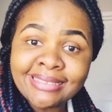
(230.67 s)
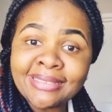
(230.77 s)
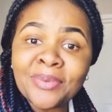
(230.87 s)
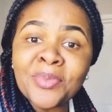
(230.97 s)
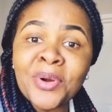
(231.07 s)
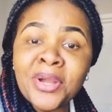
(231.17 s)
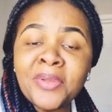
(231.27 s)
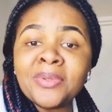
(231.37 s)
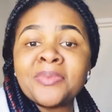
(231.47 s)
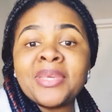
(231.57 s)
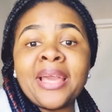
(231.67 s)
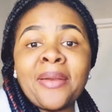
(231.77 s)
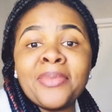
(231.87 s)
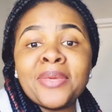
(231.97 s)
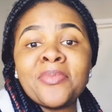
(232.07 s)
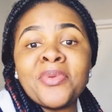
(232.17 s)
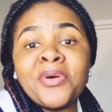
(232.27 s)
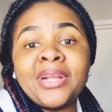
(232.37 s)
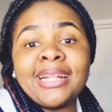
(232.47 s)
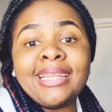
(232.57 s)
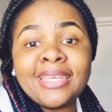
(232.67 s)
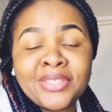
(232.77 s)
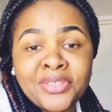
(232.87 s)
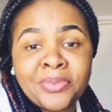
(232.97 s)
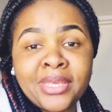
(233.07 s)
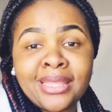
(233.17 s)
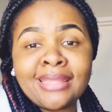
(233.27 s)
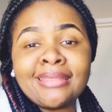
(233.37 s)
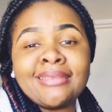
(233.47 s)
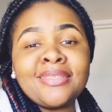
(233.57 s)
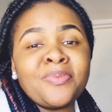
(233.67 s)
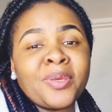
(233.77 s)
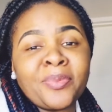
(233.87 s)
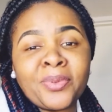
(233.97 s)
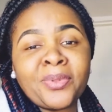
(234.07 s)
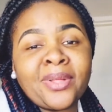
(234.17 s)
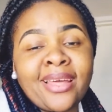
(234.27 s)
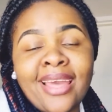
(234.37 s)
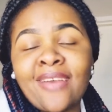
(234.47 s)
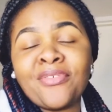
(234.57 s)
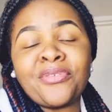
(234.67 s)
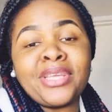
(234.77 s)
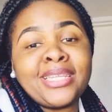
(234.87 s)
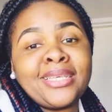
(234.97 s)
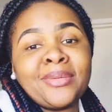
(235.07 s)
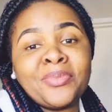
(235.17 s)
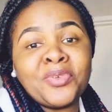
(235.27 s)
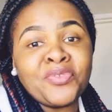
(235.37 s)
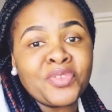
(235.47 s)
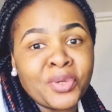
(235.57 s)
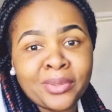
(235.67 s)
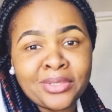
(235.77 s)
the more it was becoming more clear to me that these people have already moved on.